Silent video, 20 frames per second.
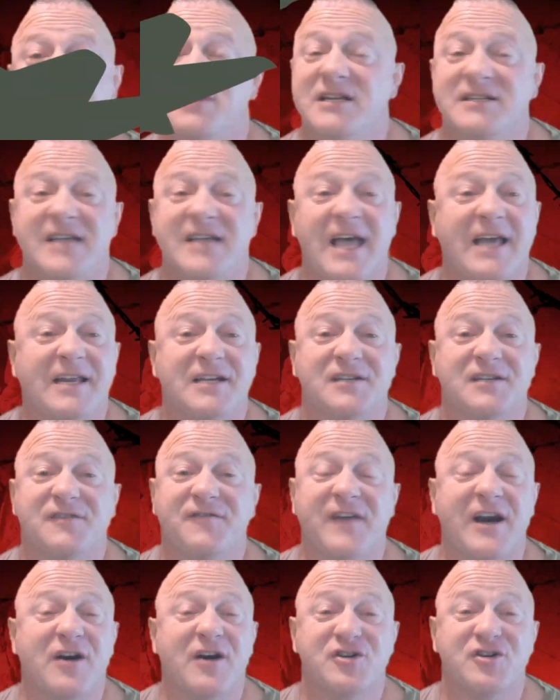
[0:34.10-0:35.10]
has had his
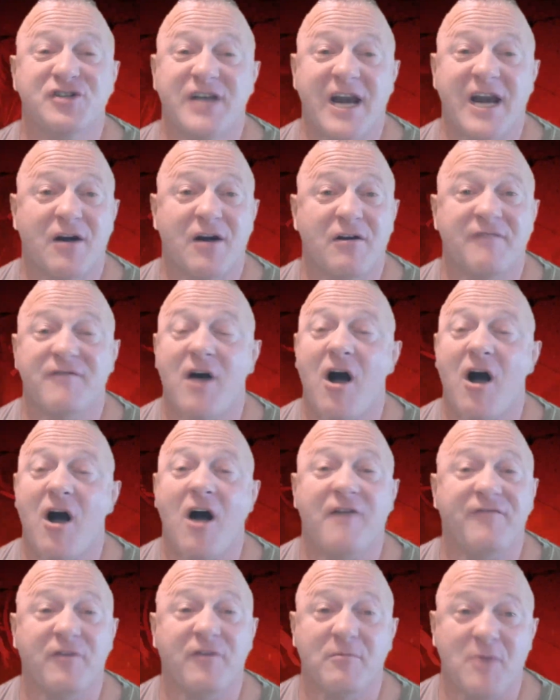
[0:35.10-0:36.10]
fair share of
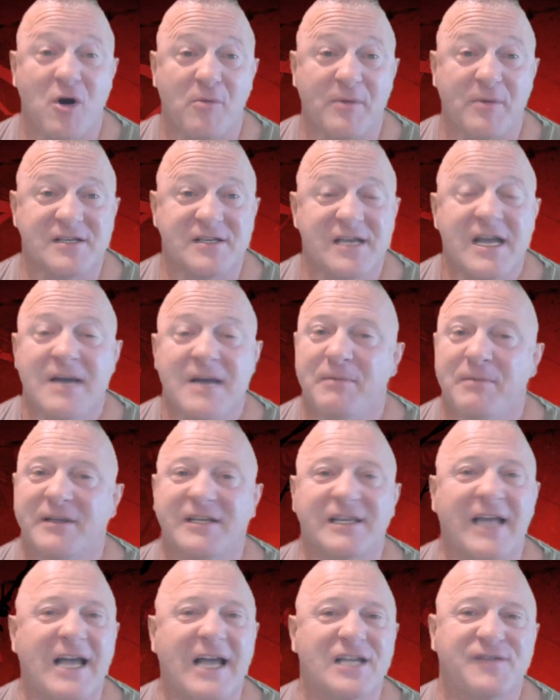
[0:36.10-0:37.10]
awful moments, but
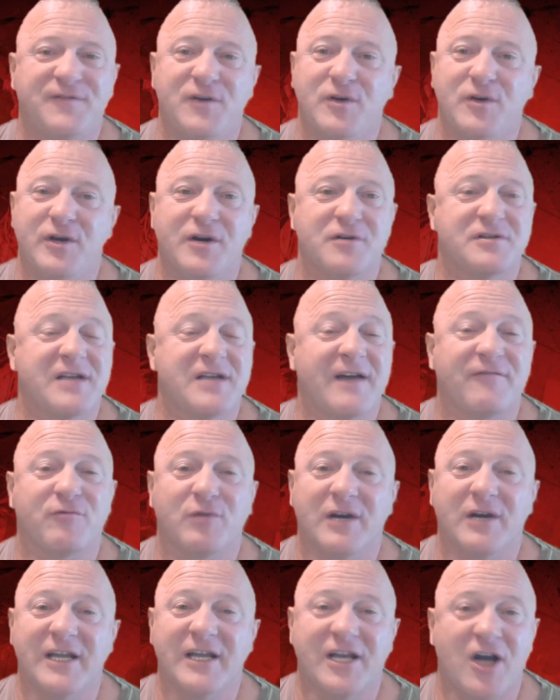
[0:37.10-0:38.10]
the last few years have
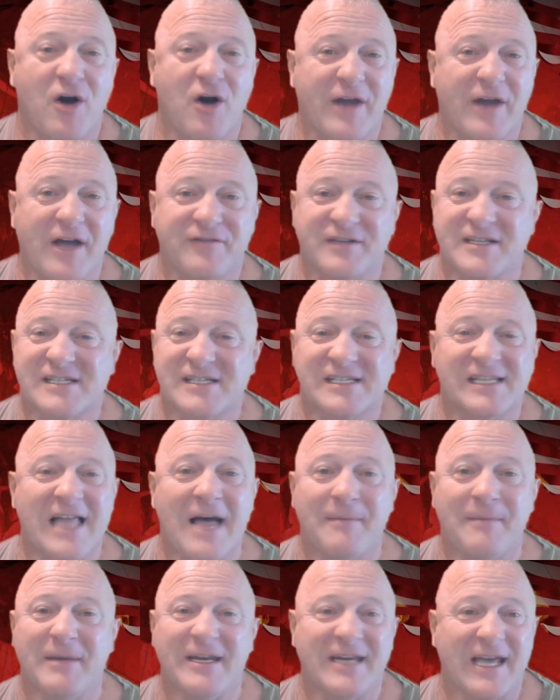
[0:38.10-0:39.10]
really called out this
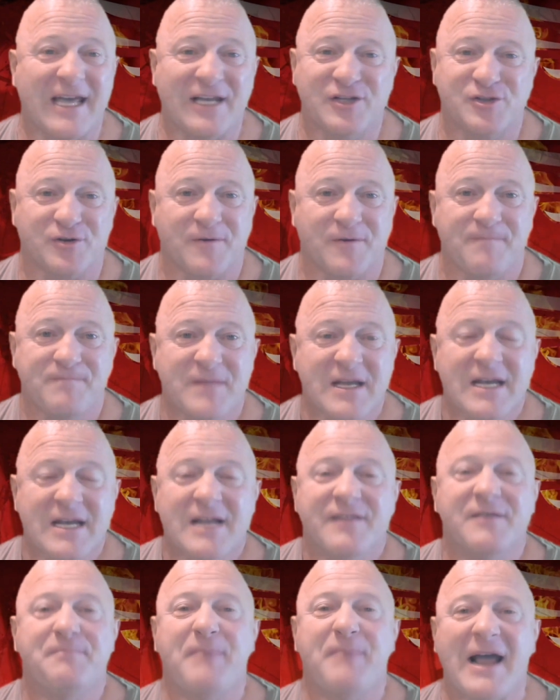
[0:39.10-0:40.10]
slimy nature.
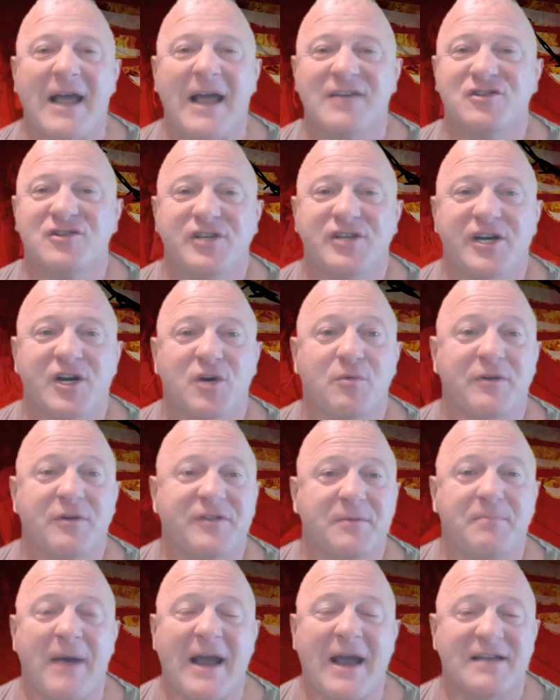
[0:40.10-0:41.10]
The past year, with
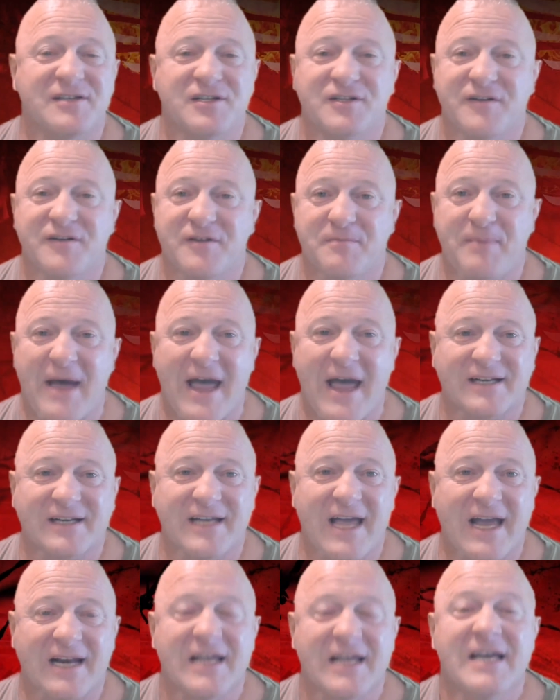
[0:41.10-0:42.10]
the passage of the PACT
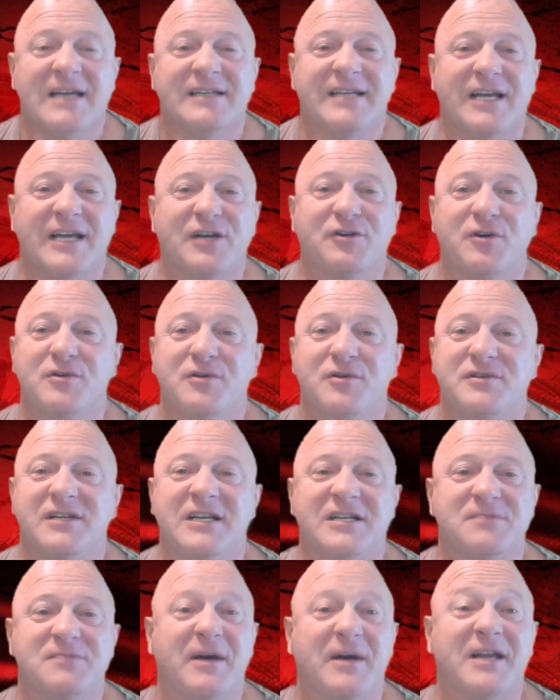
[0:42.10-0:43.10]
Act, Ted Cruz and
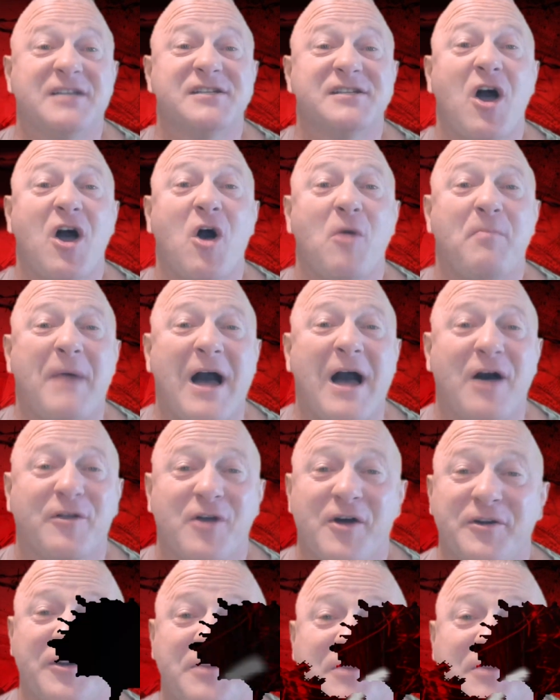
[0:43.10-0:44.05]
his buddies all piled on to